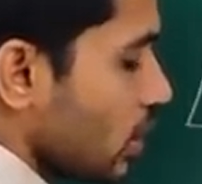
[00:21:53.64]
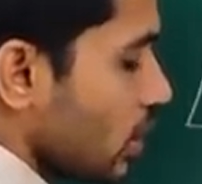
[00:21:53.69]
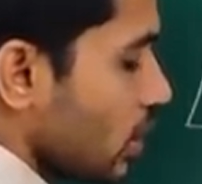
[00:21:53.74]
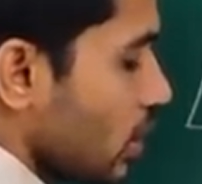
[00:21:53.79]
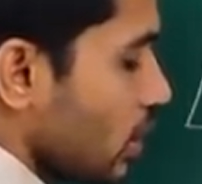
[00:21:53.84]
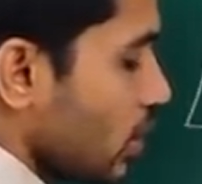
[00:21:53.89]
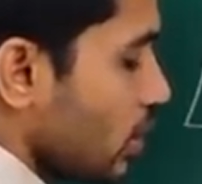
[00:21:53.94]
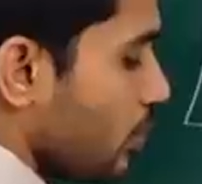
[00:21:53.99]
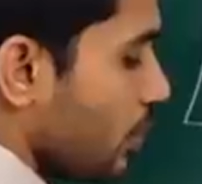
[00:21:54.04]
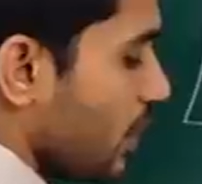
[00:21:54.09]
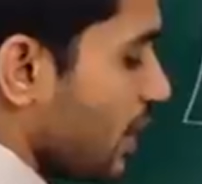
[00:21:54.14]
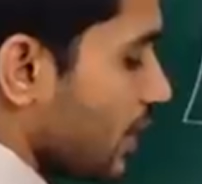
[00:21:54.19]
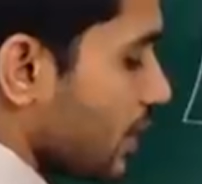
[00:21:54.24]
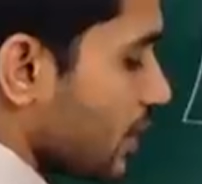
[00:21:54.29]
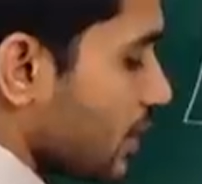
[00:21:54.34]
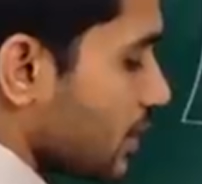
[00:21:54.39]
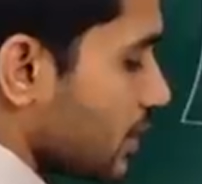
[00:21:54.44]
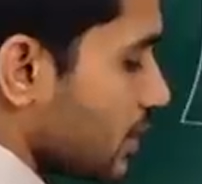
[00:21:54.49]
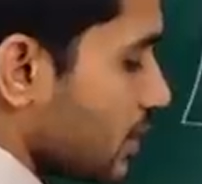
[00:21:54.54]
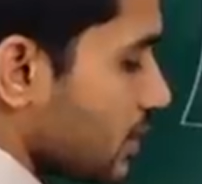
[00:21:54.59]
uh,
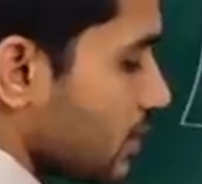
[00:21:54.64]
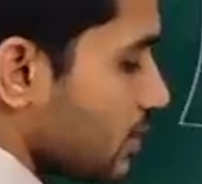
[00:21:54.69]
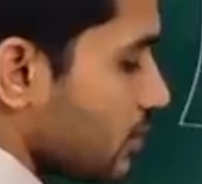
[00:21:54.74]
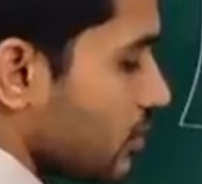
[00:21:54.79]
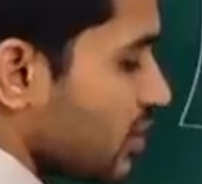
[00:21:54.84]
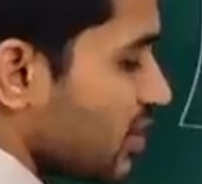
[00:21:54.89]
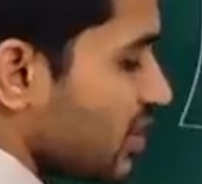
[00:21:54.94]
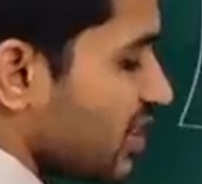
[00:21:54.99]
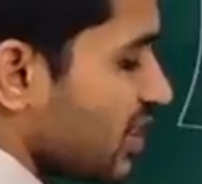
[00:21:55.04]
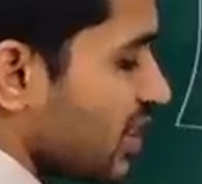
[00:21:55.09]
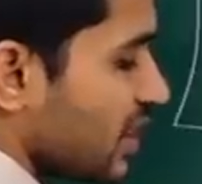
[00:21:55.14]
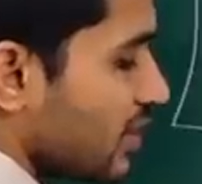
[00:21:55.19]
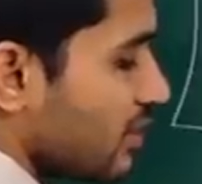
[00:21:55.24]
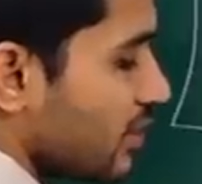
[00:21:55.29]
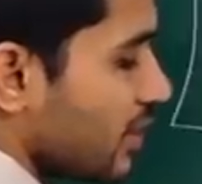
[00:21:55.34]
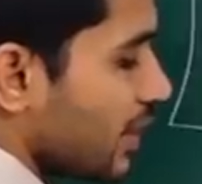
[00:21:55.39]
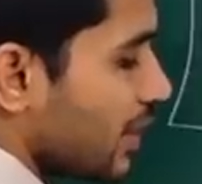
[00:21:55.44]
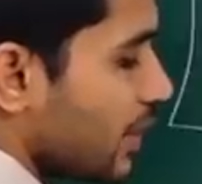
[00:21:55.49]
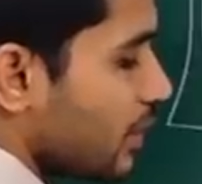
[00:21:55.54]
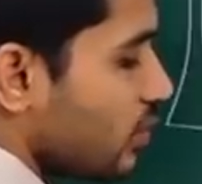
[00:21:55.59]
meters which is
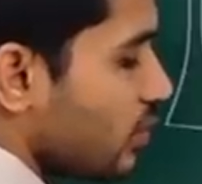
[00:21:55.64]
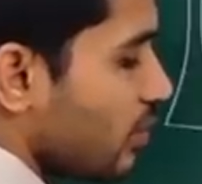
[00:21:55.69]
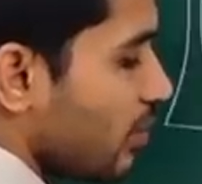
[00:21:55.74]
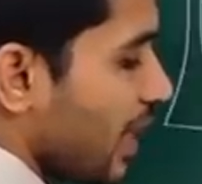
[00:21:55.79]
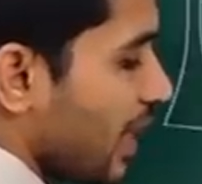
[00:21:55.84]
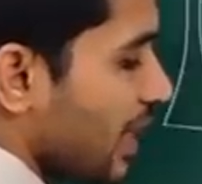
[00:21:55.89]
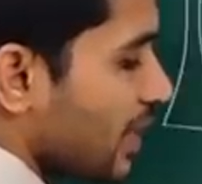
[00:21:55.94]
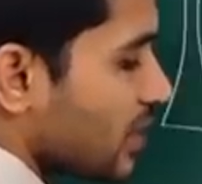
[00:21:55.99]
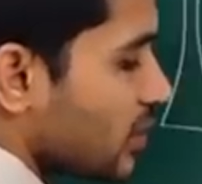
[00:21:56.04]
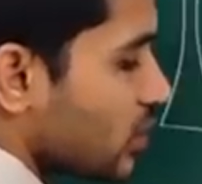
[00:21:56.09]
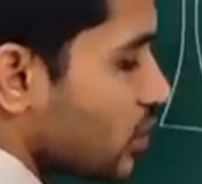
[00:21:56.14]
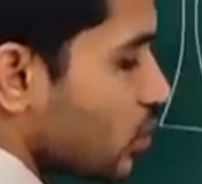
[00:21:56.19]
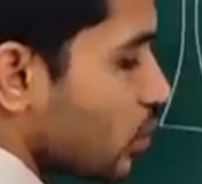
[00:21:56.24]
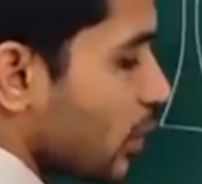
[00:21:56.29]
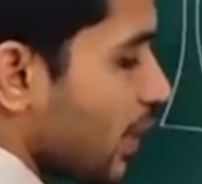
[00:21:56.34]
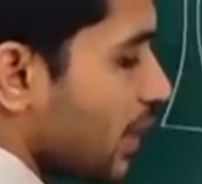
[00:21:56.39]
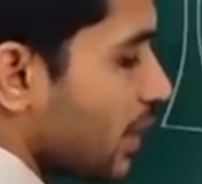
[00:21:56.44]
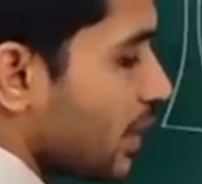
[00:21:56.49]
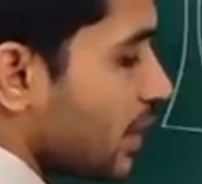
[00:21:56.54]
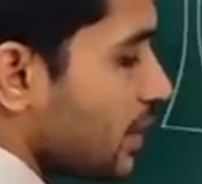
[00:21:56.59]
equivalent to minus
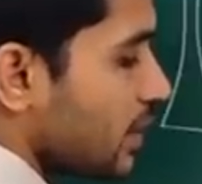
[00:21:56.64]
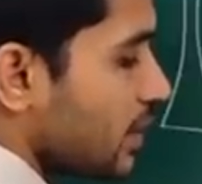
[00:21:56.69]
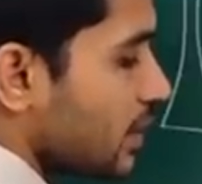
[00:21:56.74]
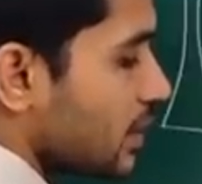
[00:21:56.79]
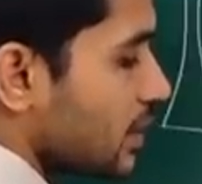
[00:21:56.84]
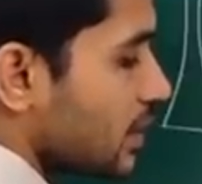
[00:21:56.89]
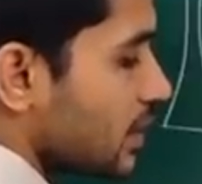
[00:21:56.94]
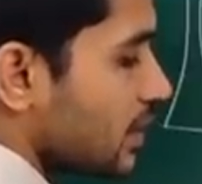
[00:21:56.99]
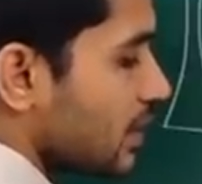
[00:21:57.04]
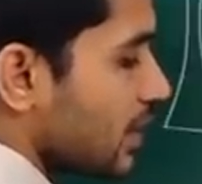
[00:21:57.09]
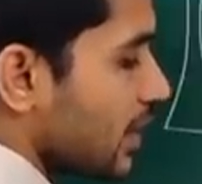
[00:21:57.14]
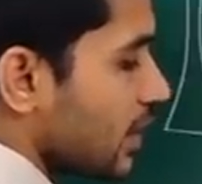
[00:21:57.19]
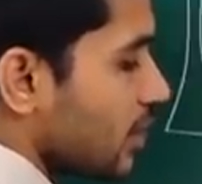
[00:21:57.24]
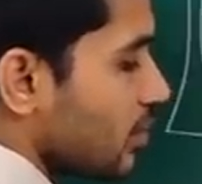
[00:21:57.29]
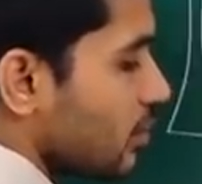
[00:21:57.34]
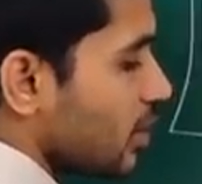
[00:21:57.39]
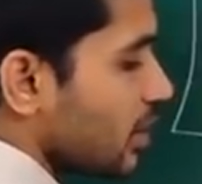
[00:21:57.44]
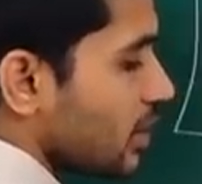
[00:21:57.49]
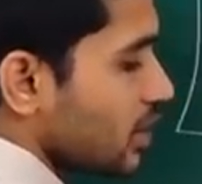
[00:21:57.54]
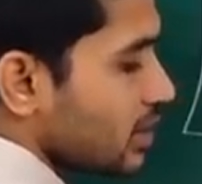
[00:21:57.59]
20
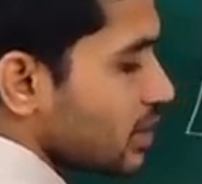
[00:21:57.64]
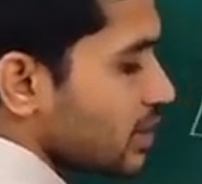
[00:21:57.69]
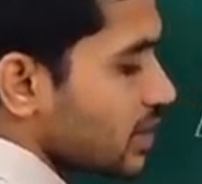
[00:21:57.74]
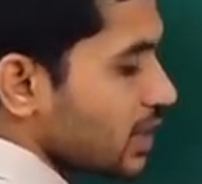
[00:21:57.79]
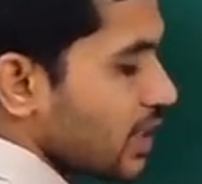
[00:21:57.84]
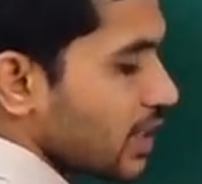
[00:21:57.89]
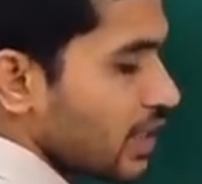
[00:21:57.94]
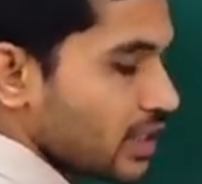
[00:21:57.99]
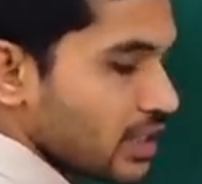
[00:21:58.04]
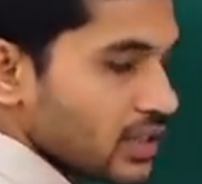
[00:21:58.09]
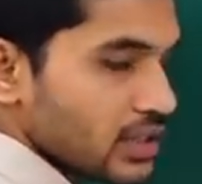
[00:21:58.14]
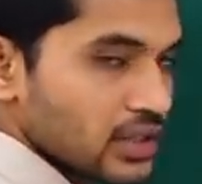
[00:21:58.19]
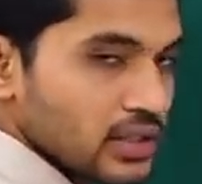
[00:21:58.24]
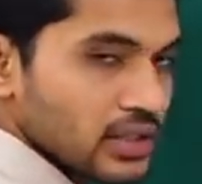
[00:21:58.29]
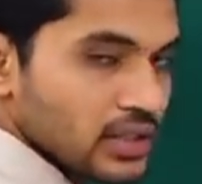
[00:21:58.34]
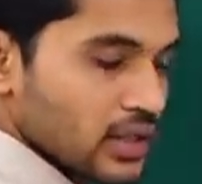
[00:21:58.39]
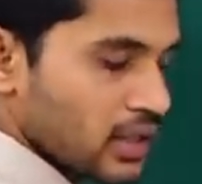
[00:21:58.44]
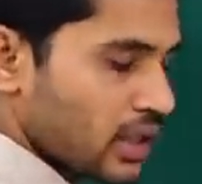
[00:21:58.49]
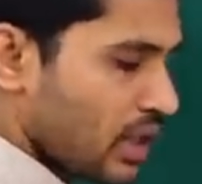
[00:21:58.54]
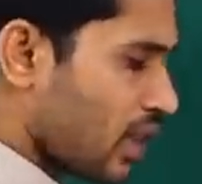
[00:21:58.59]
centimeters correct
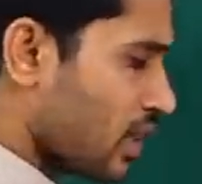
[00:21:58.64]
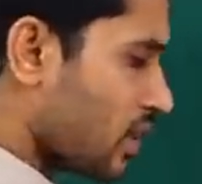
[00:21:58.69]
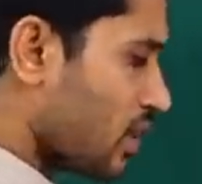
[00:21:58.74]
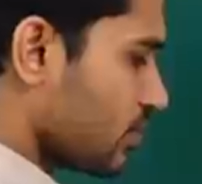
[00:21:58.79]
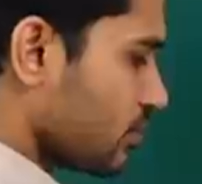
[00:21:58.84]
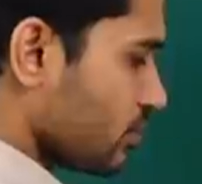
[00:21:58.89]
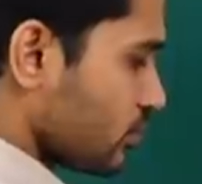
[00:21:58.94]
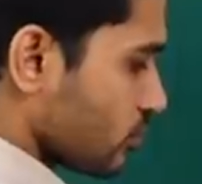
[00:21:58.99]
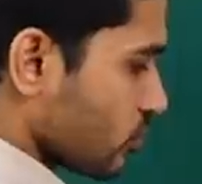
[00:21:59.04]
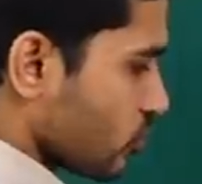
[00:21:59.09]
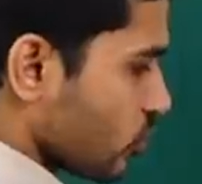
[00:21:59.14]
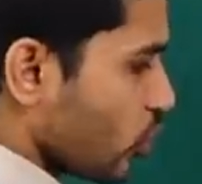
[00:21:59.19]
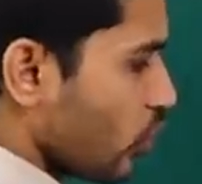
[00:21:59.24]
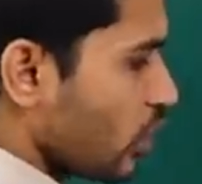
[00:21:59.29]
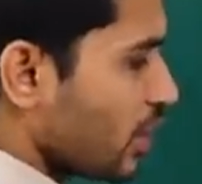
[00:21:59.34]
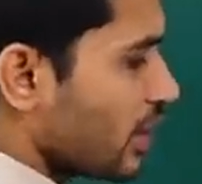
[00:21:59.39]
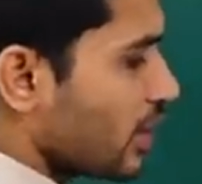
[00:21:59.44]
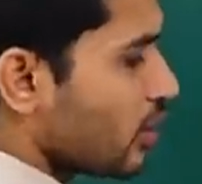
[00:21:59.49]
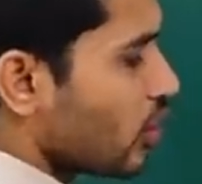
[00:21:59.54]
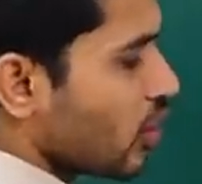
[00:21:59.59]
and we
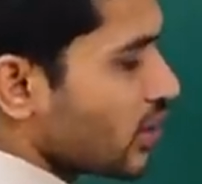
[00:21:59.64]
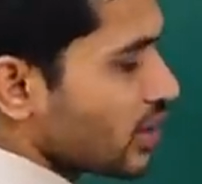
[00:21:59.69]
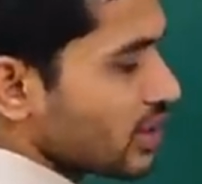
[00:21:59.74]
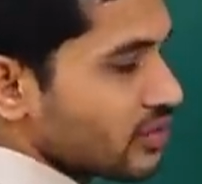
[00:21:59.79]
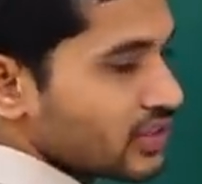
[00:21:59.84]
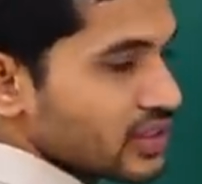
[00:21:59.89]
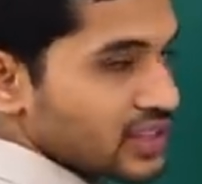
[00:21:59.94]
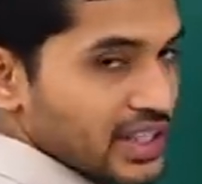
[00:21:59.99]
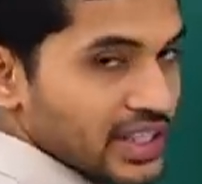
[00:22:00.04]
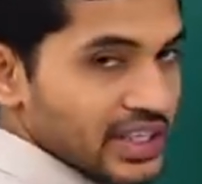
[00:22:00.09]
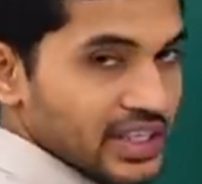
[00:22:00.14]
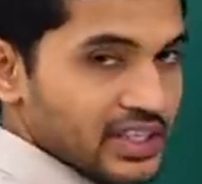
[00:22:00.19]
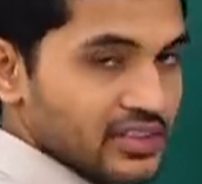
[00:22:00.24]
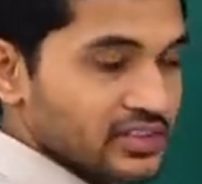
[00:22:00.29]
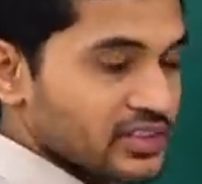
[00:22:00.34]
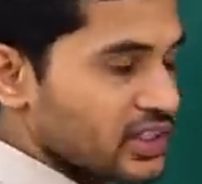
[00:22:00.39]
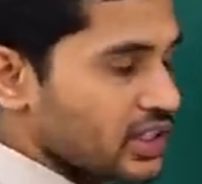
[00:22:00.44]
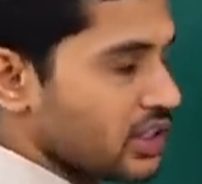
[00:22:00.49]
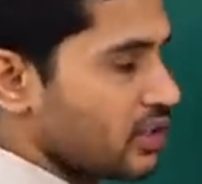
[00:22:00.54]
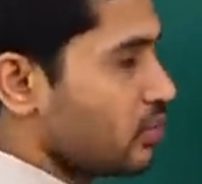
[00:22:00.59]
already got it with
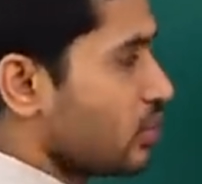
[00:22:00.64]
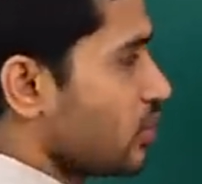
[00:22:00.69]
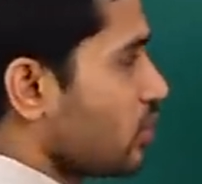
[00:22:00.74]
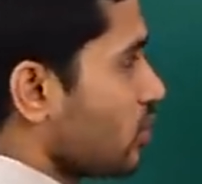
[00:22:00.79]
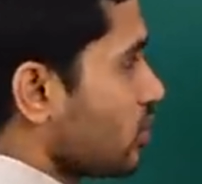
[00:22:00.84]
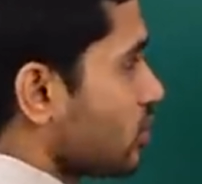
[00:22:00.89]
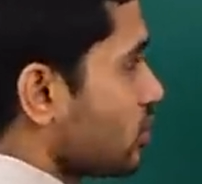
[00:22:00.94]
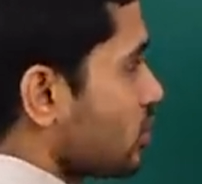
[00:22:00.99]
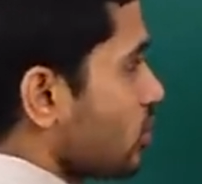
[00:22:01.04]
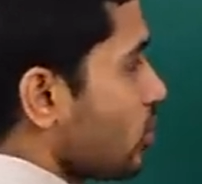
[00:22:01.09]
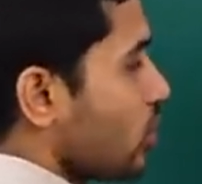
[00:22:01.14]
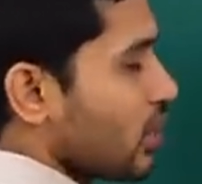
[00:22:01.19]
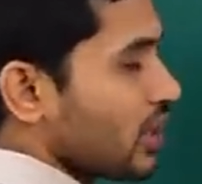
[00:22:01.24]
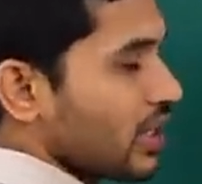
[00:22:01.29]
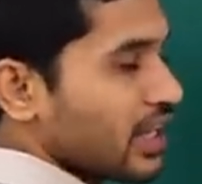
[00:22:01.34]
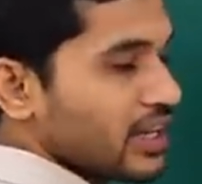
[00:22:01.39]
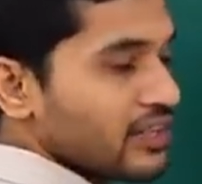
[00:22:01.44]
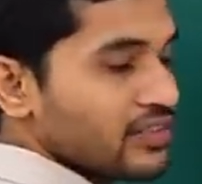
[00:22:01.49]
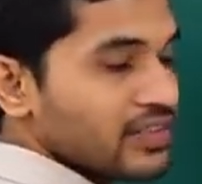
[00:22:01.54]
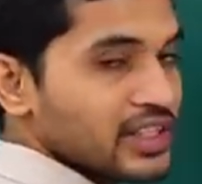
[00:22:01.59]
negative sign because
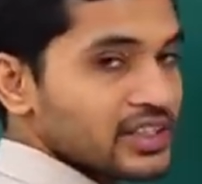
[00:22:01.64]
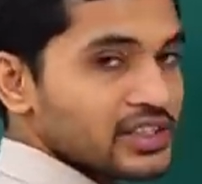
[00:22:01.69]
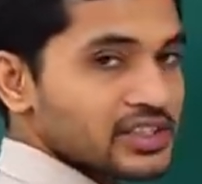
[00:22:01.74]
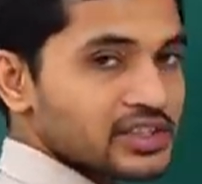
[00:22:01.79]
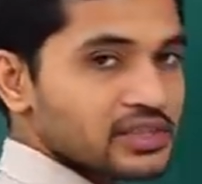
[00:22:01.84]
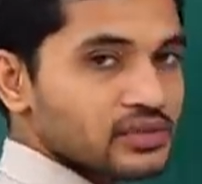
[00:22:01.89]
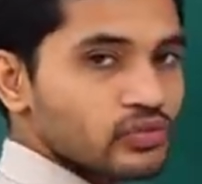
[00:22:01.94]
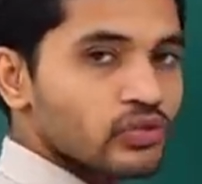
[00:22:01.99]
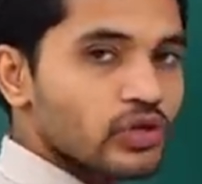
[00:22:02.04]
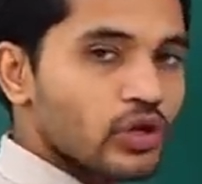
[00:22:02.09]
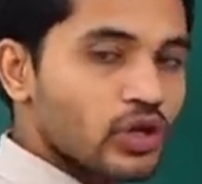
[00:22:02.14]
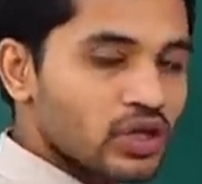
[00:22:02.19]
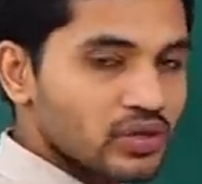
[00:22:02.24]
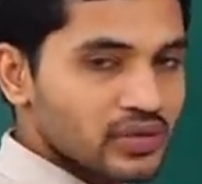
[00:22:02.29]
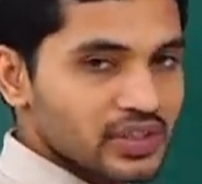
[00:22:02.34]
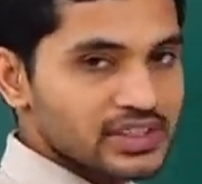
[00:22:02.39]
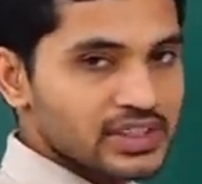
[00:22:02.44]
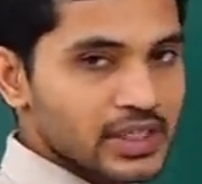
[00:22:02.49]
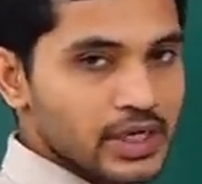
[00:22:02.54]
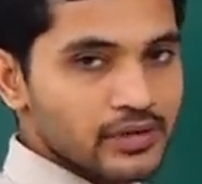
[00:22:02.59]
concave lens will
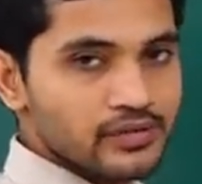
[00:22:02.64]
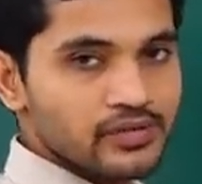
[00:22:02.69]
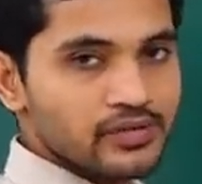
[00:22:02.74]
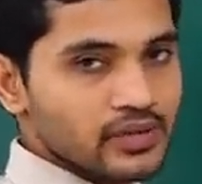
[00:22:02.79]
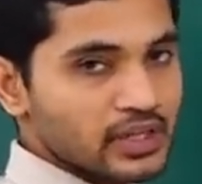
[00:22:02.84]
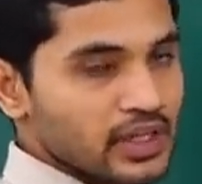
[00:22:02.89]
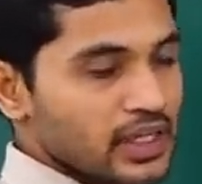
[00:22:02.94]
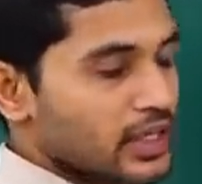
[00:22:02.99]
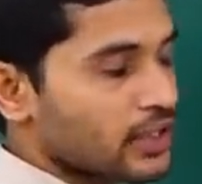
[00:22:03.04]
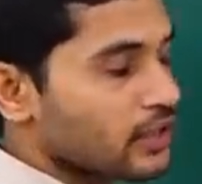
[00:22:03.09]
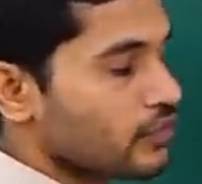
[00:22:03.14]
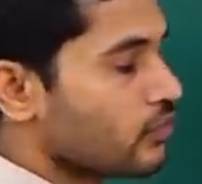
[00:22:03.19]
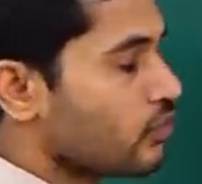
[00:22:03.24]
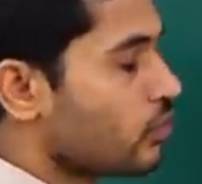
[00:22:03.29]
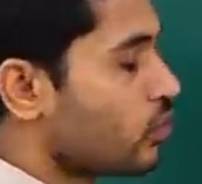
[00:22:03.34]
always have negative